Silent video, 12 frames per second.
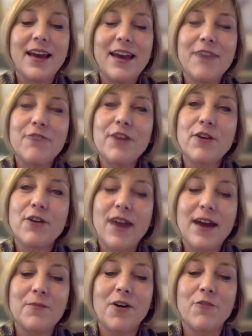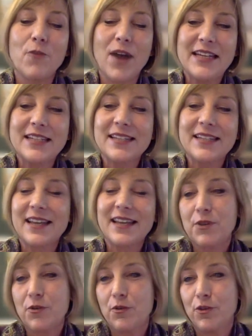Every gram of weight that can
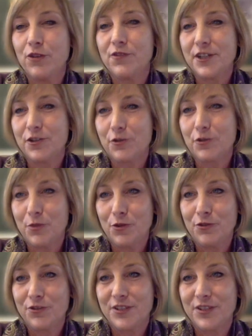be removed is removed.